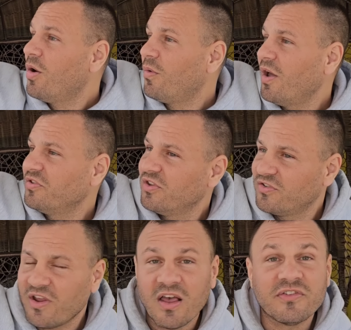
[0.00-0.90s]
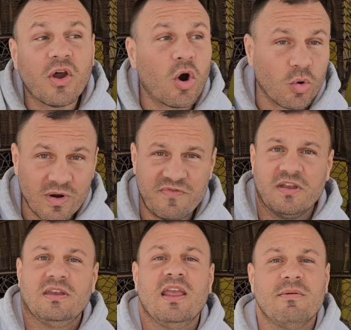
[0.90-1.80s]
Russ the Sus,
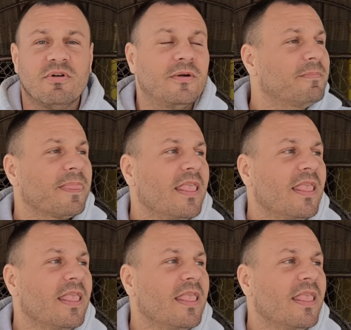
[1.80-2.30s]
horrific neighbor.